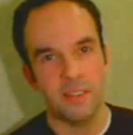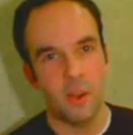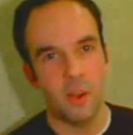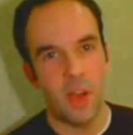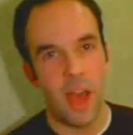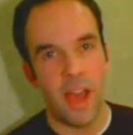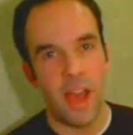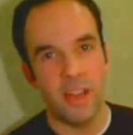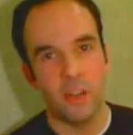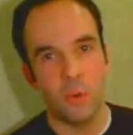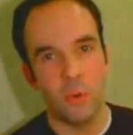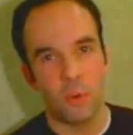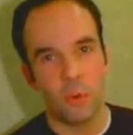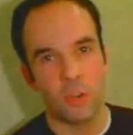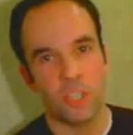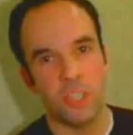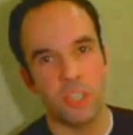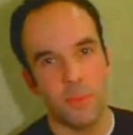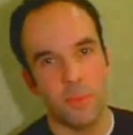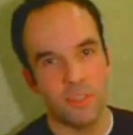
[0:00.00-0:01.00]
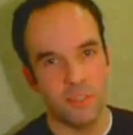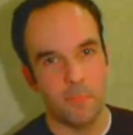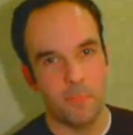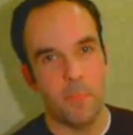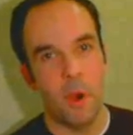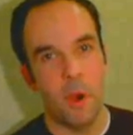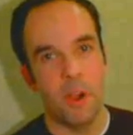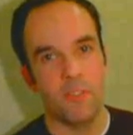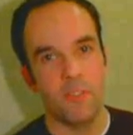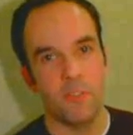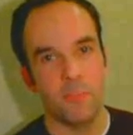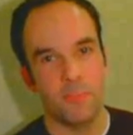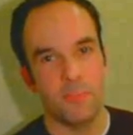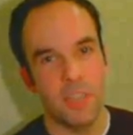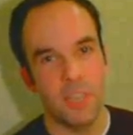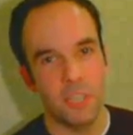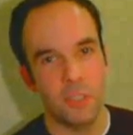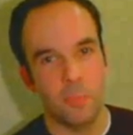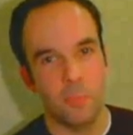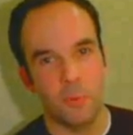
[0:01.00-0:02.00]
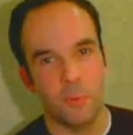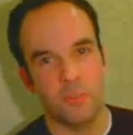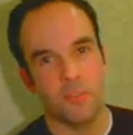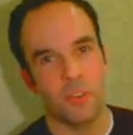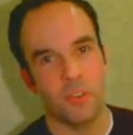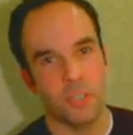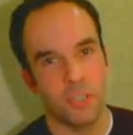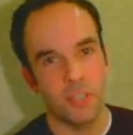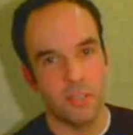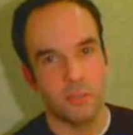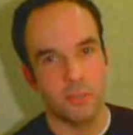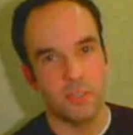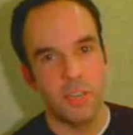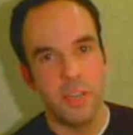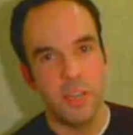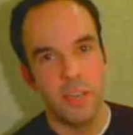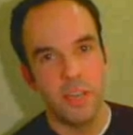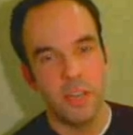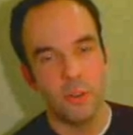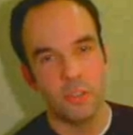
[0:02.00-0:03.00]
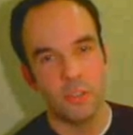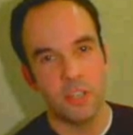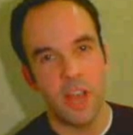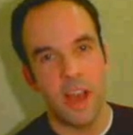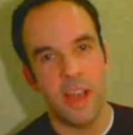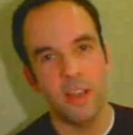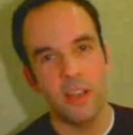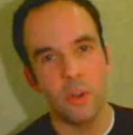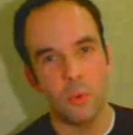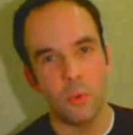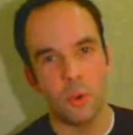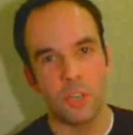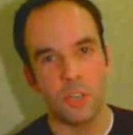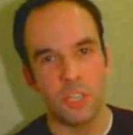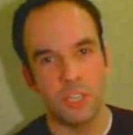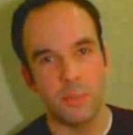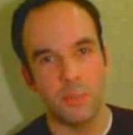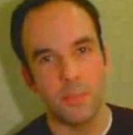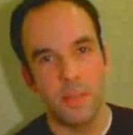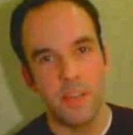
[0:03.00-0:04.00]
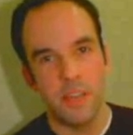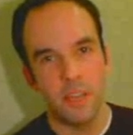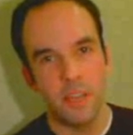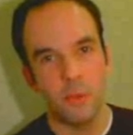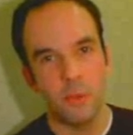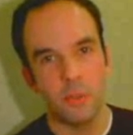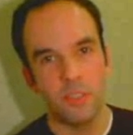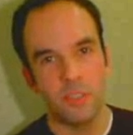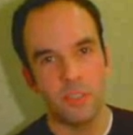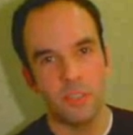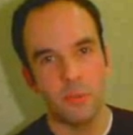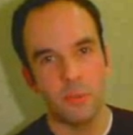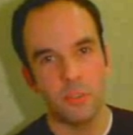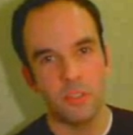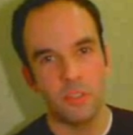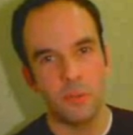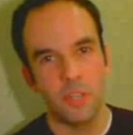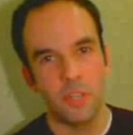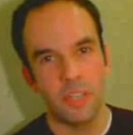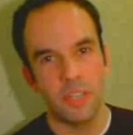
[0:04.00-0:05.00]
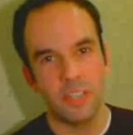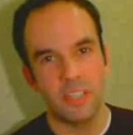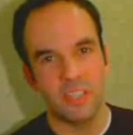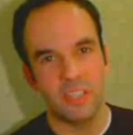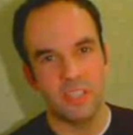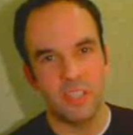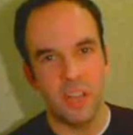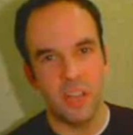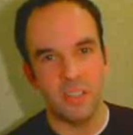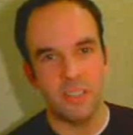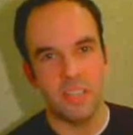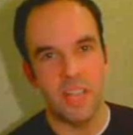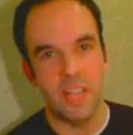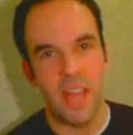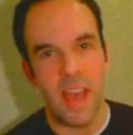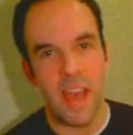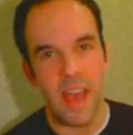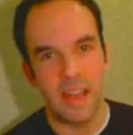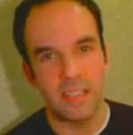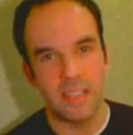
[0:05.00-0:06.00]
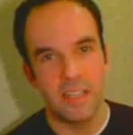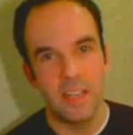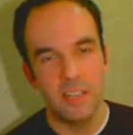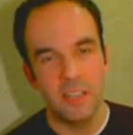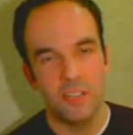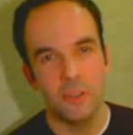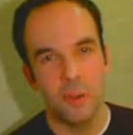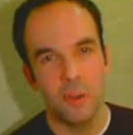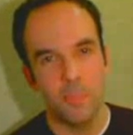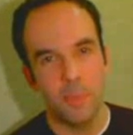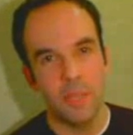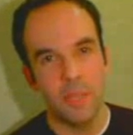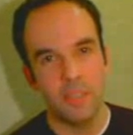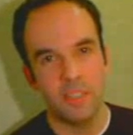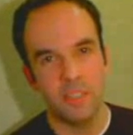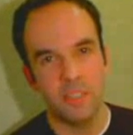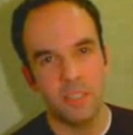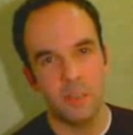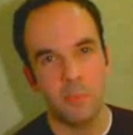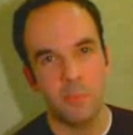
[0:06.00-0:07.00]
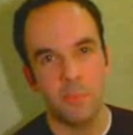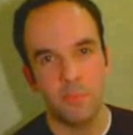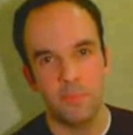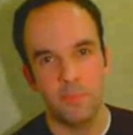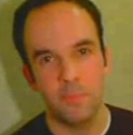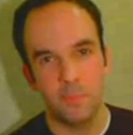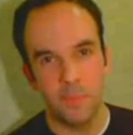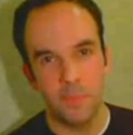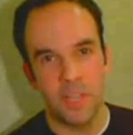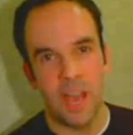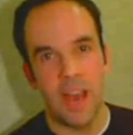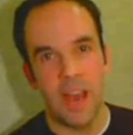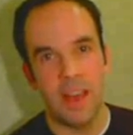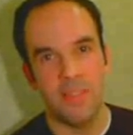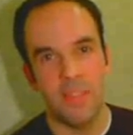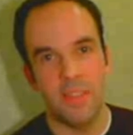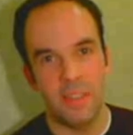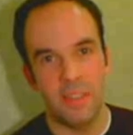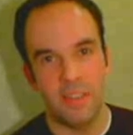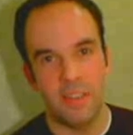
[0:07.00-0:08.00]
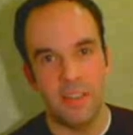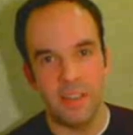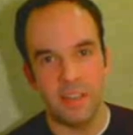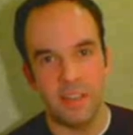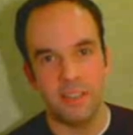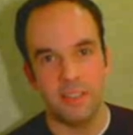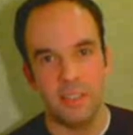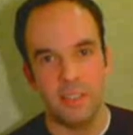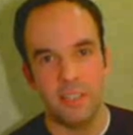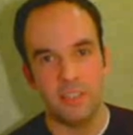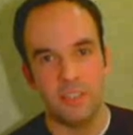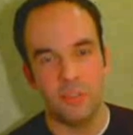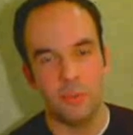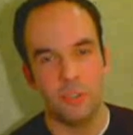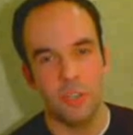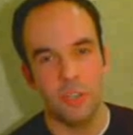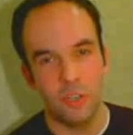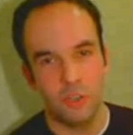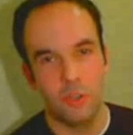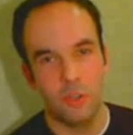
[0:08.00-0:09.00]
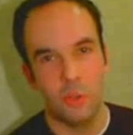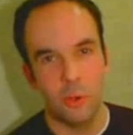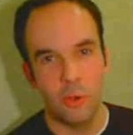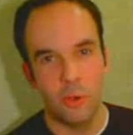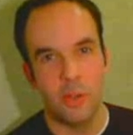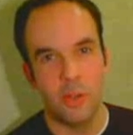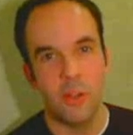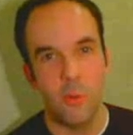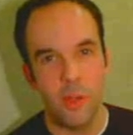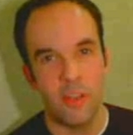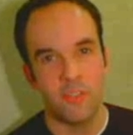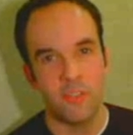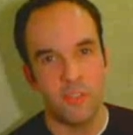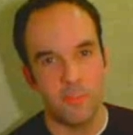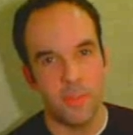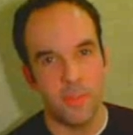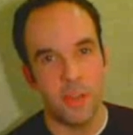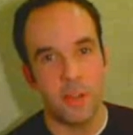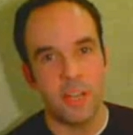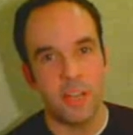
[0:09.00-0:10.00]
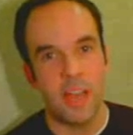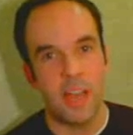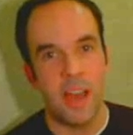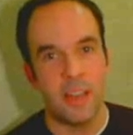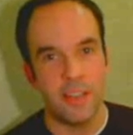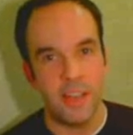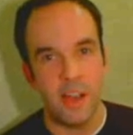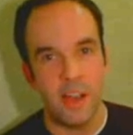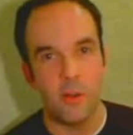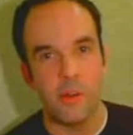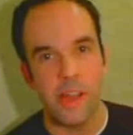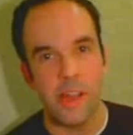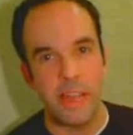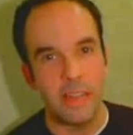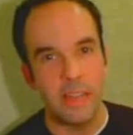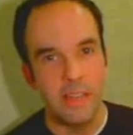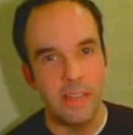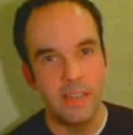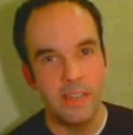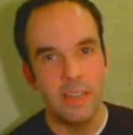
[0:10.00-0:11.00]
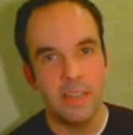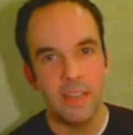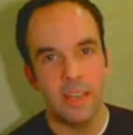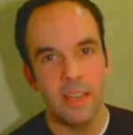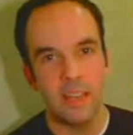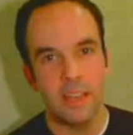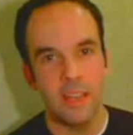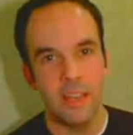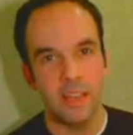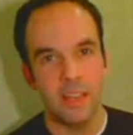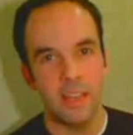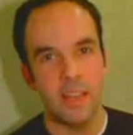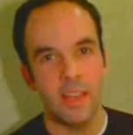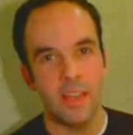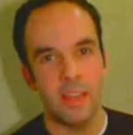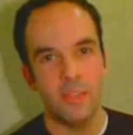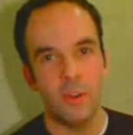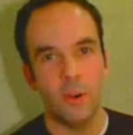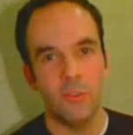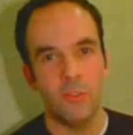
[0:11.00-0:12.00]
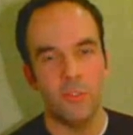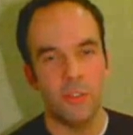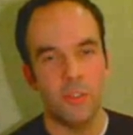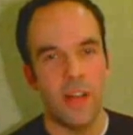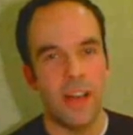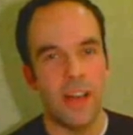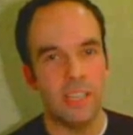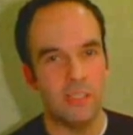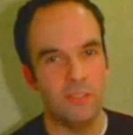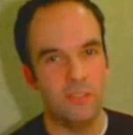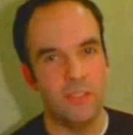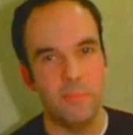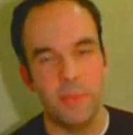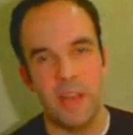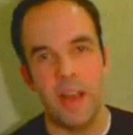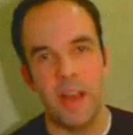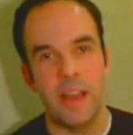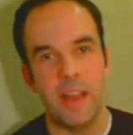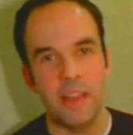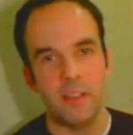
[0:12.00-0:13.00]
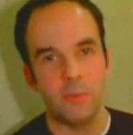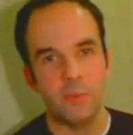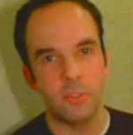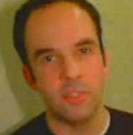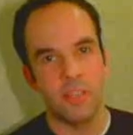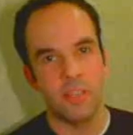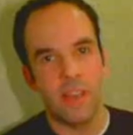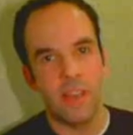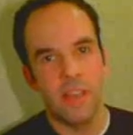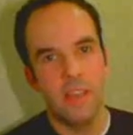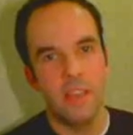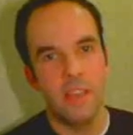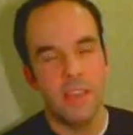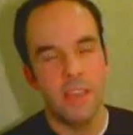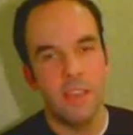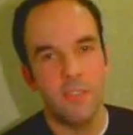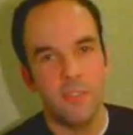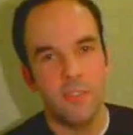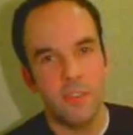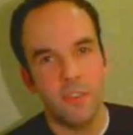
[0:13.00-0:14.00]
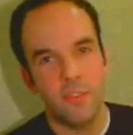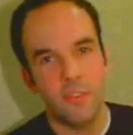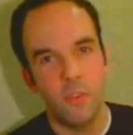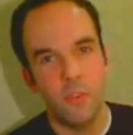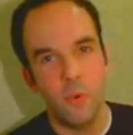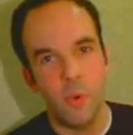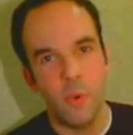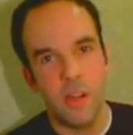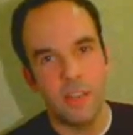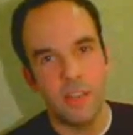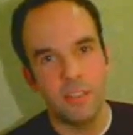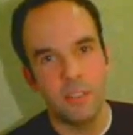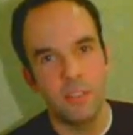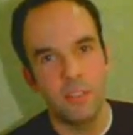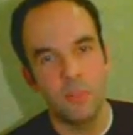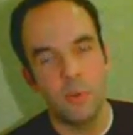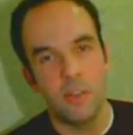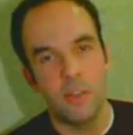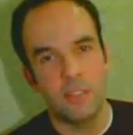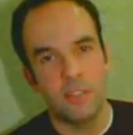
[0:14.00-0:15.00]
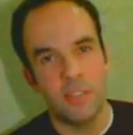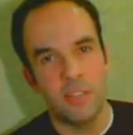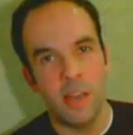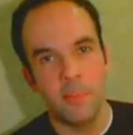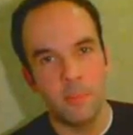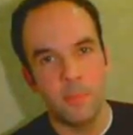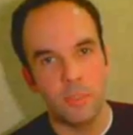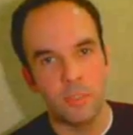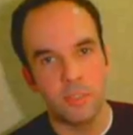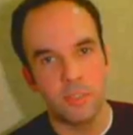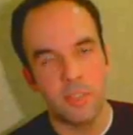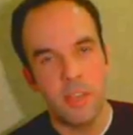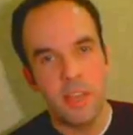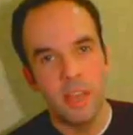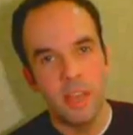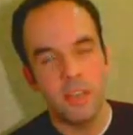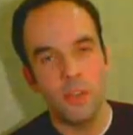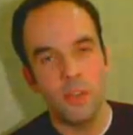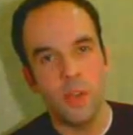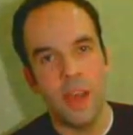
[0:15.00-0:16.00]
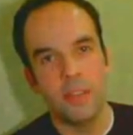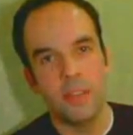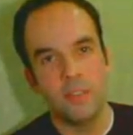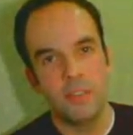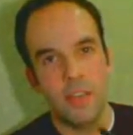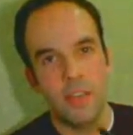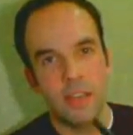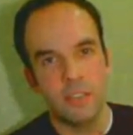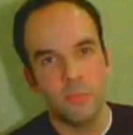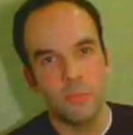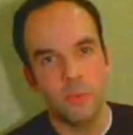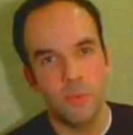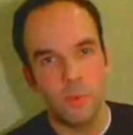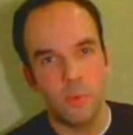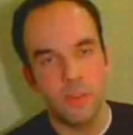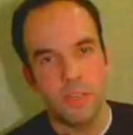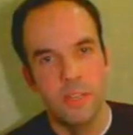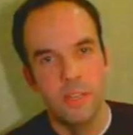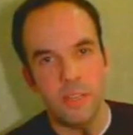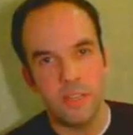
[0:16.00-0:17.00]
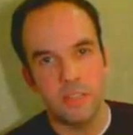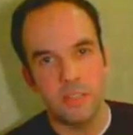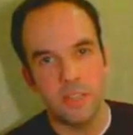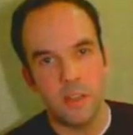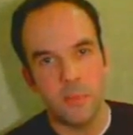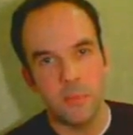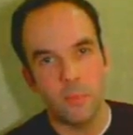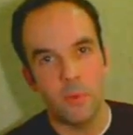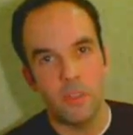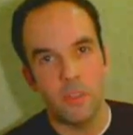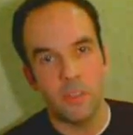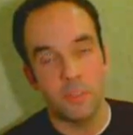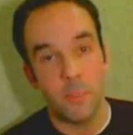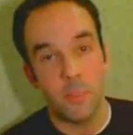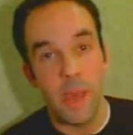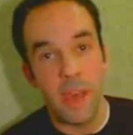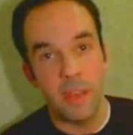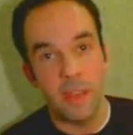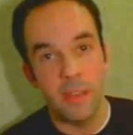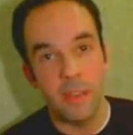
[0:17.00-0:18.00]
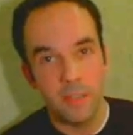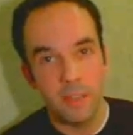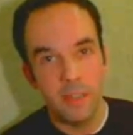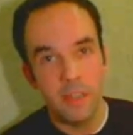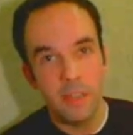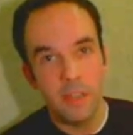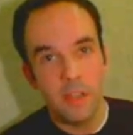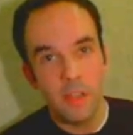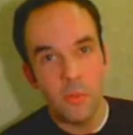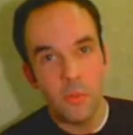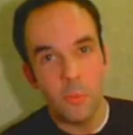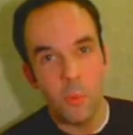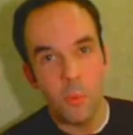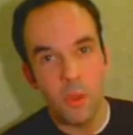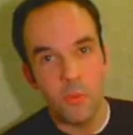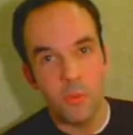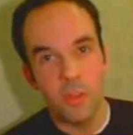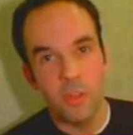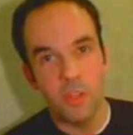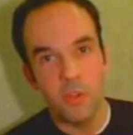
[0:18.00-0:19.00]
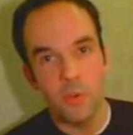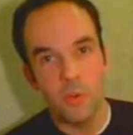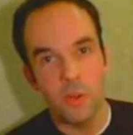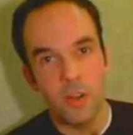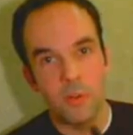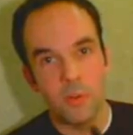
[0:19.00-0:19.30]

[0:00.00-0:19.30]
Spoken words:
idol worship, as apart from sexual perversion. It was idol worship. It was doing a disgusting act to appease some god that didn't exist, who took glory away from their God, Yahweh. And the whole philosophy behind it was that if you went to one of these temples and you had sex with one of these men, when you